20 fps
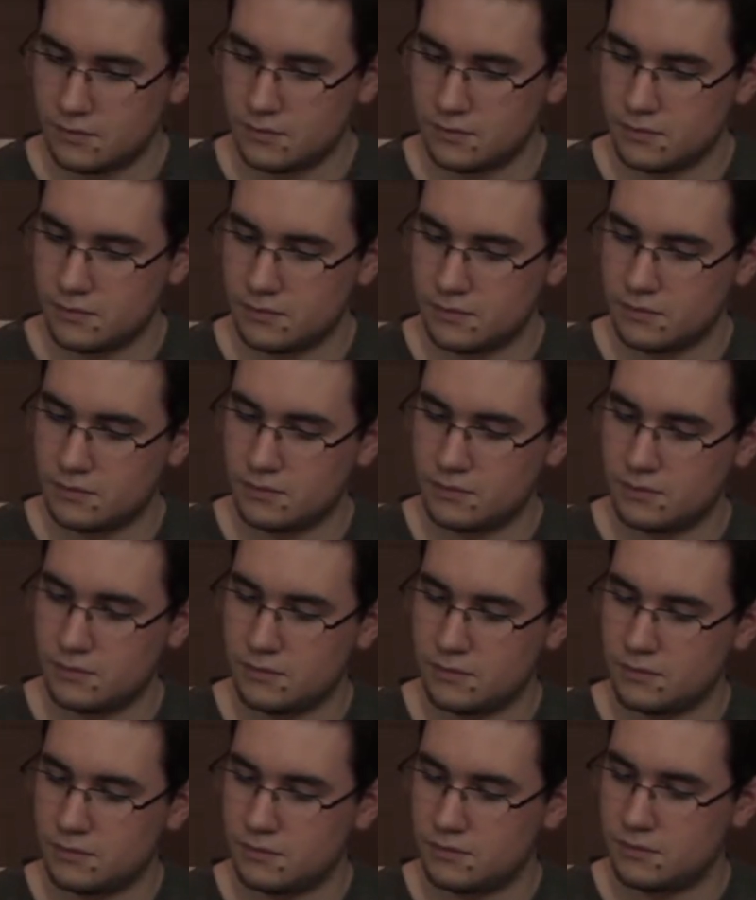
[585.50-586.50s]

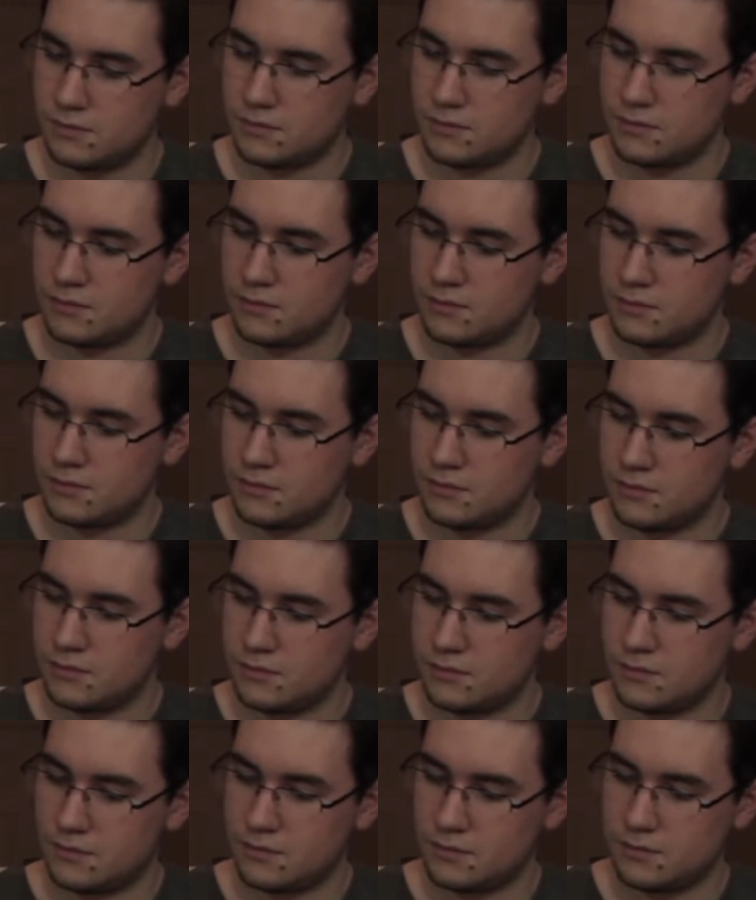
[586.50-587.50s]

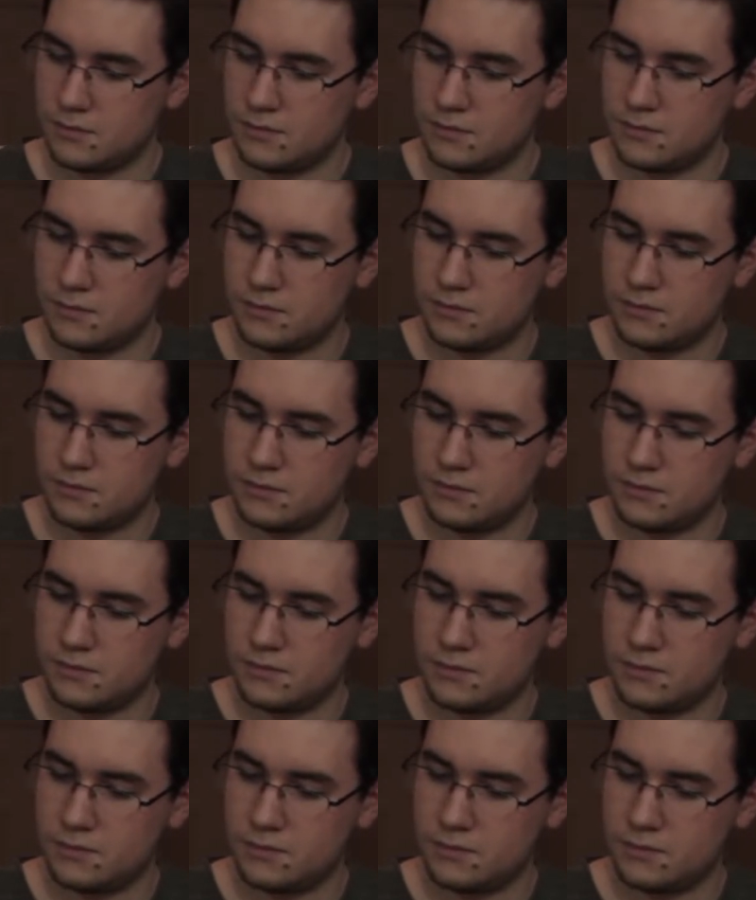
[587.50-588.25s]
(not speaking)